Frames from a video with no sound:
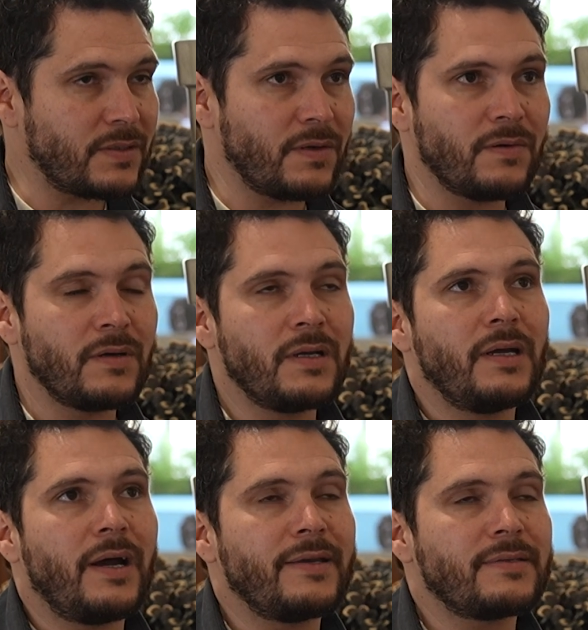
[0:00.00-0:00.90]
So
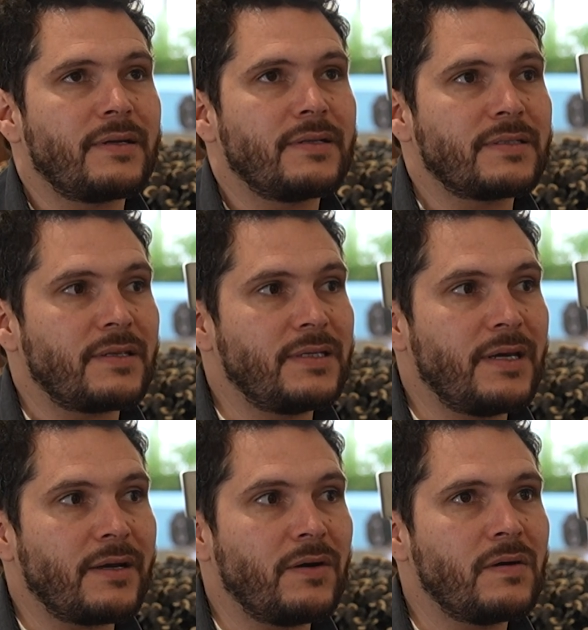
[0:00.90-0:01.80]
I started in
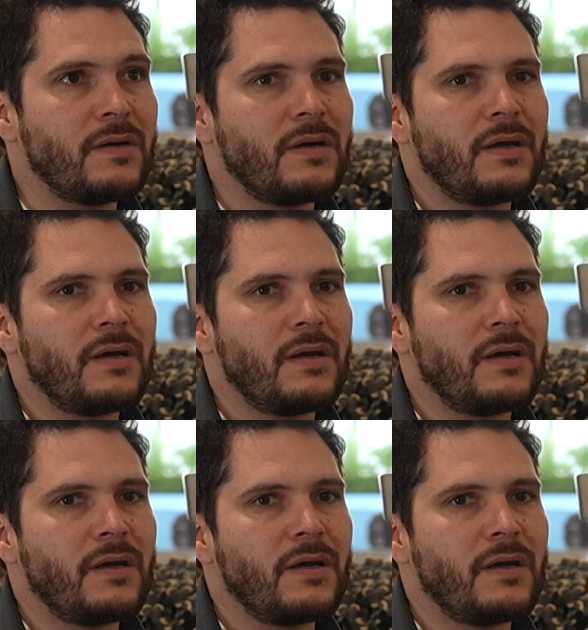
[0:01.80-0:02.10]
Santiago.